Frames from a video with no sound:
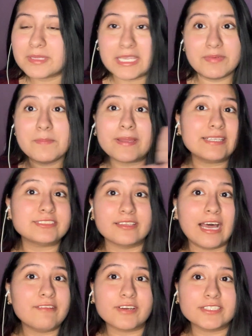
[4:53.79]
even based on
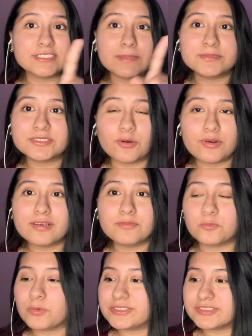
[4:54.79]
that first episode,
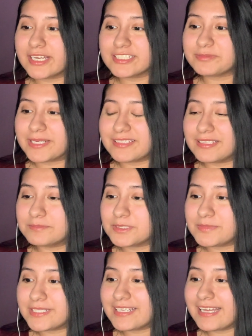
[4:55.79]
was not expecting them
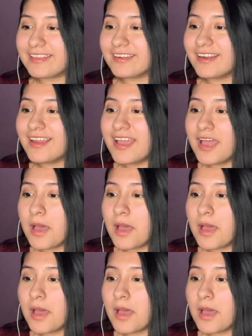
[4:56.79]
to be together.